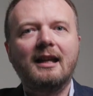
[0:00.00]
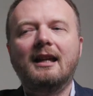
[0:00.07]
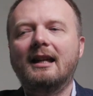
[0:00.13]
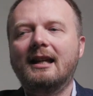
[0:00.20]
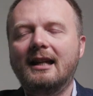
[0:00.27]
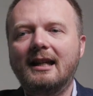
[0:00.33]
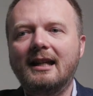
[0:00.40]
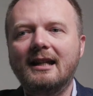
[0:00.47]

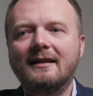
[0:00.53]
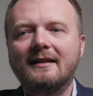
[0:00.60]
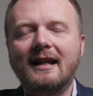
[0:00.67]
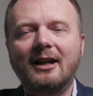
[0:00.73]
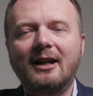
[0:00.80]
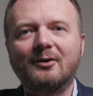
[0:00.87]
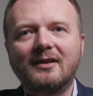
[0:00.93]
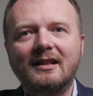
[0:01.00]
His
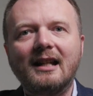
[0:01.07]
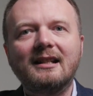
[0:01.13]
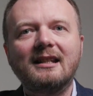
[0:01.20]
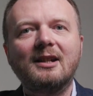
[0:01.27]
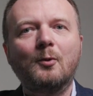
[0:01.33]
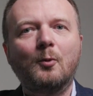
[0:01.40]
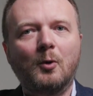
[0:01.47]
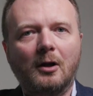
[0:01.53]

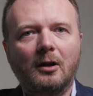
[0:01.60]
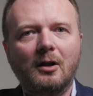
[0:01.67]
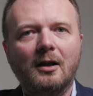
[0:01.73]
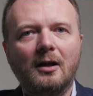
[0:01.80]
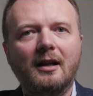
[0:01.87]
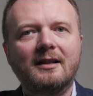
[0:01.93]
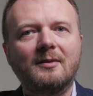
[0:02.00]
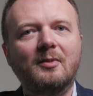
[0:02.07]
outstanding work
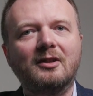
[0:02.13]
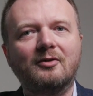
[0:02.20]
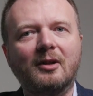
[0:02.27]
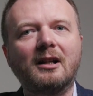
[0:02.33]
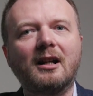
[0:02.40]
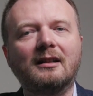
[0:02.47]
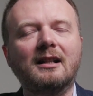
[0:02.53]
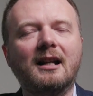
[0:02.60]
has been
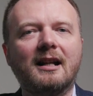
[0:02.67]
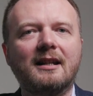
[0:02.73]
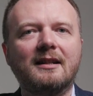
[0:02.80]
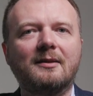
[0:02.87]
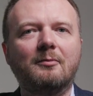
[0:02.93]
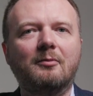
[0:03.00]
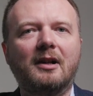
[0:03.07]
recognized